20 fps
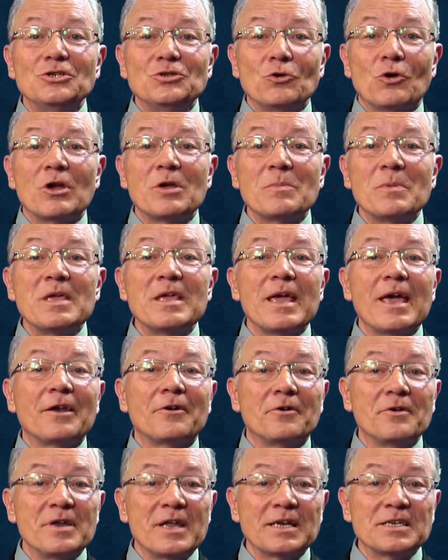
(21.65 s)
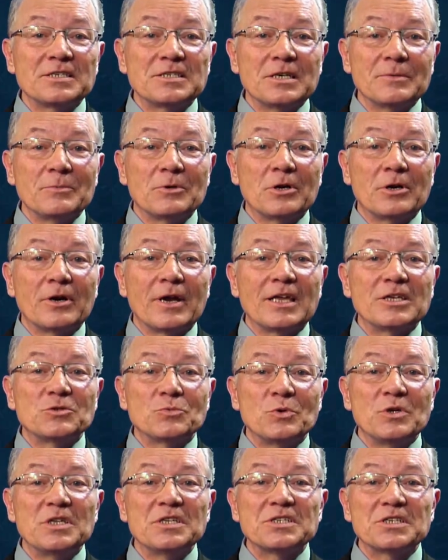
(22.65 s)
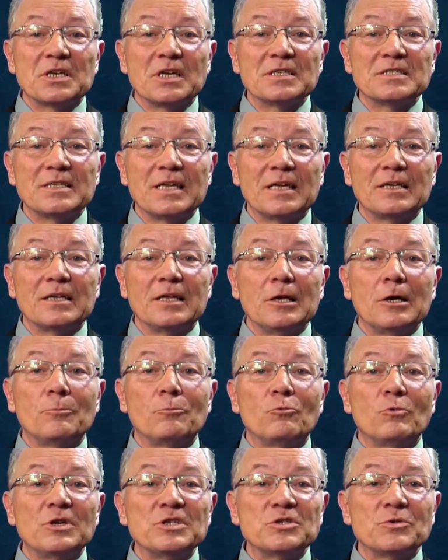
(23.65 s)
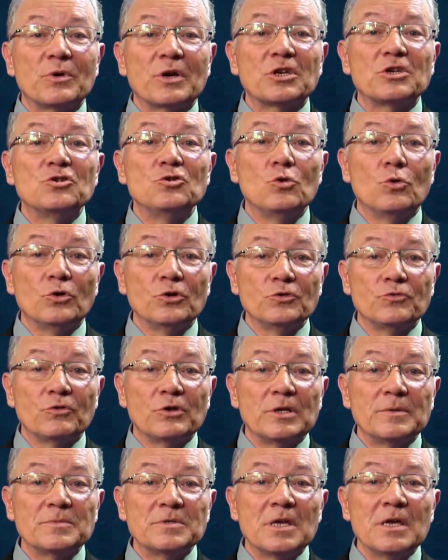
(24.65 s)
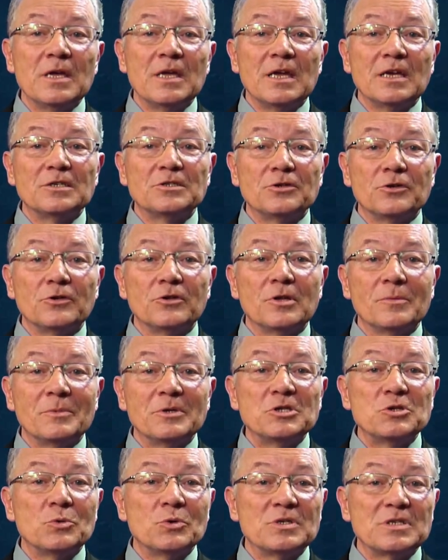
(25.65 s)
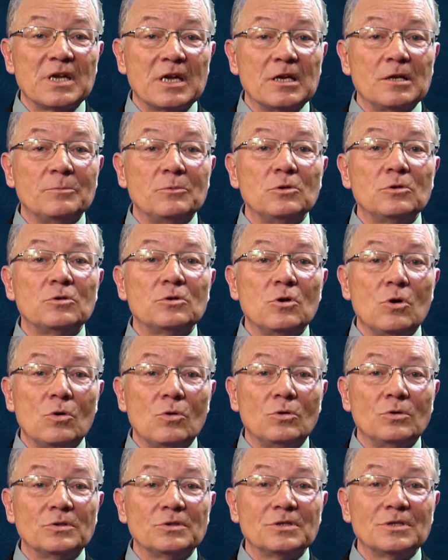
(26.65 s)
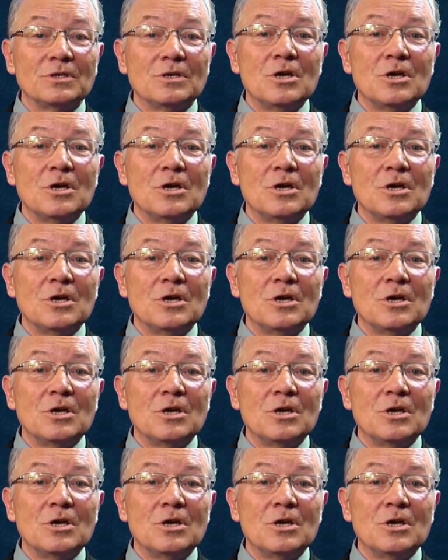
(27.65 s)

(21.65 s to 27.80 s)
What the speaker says: Join me at our next seminar as we discuss how to help resurrect your dreams and turn them into attainable goals.